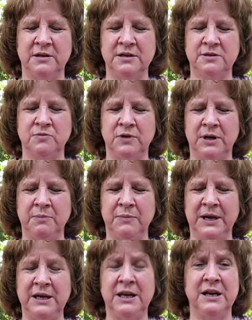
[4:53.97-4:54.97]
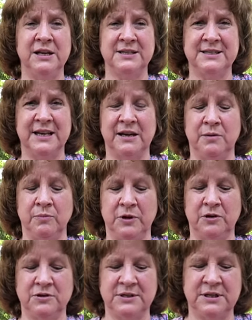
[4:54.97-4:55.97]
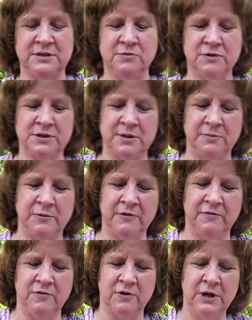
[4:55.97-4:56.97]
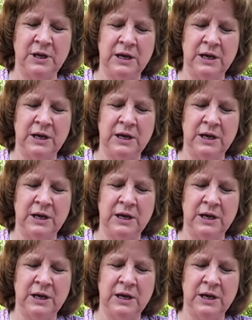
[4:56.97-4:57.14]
This one I may need a second because this one's not very full.